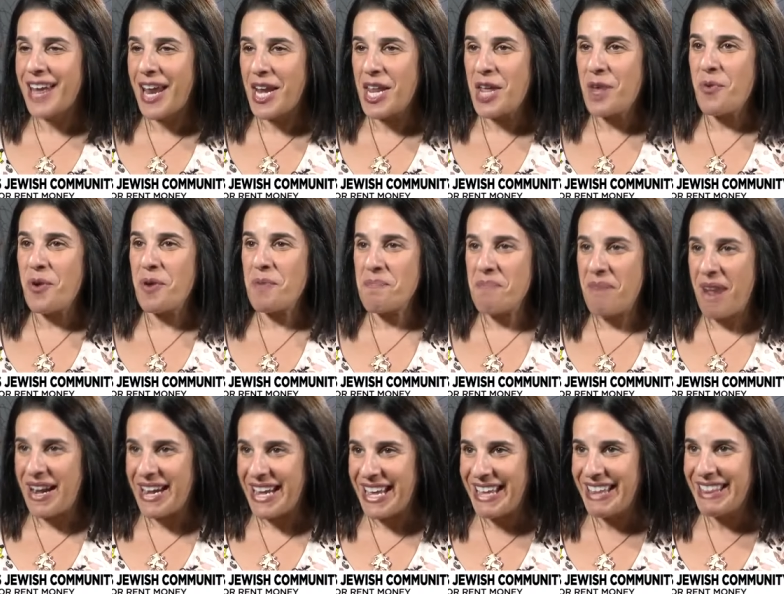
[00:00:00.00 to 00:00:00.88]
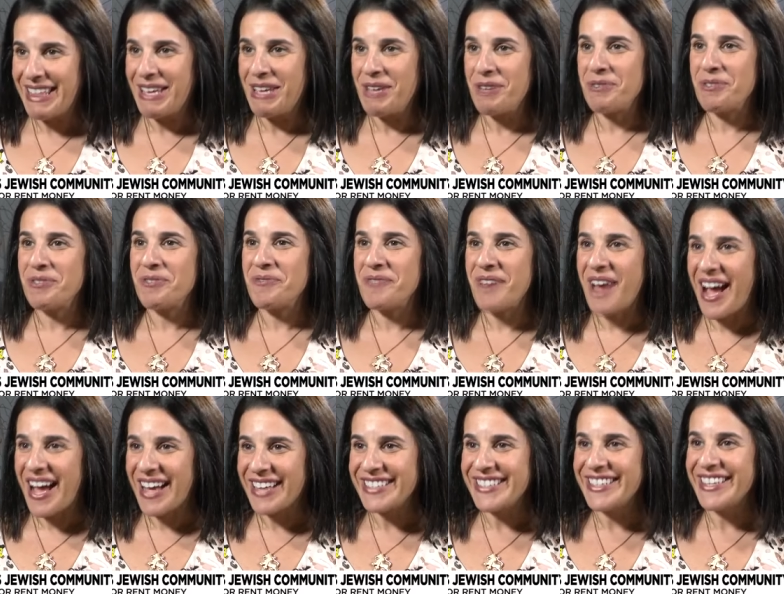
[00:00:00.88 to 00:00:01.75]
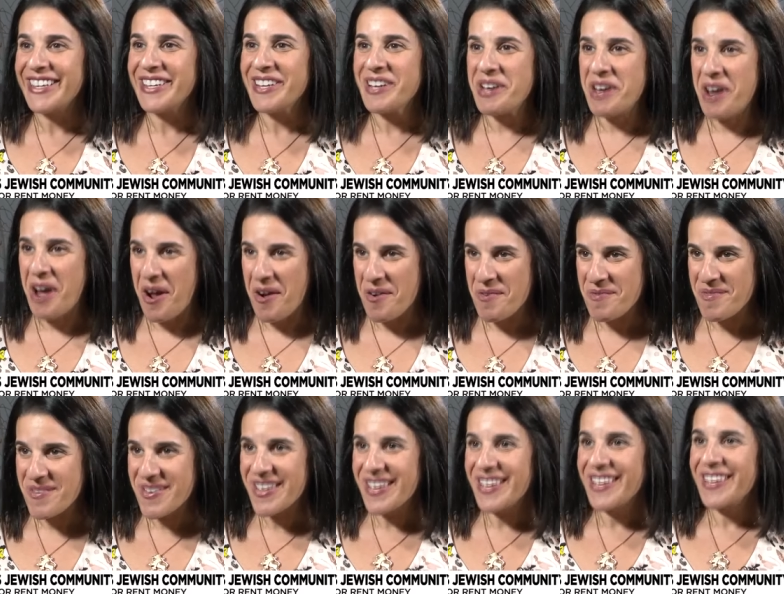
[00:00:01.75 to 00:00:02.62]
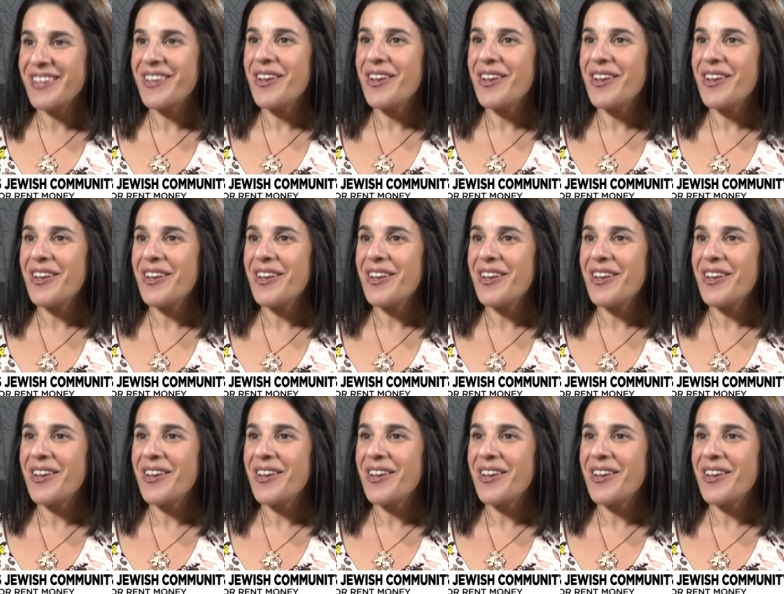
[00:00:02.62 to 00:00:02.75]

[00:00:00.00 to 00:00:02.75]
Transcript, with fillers: anyone money that you do not know.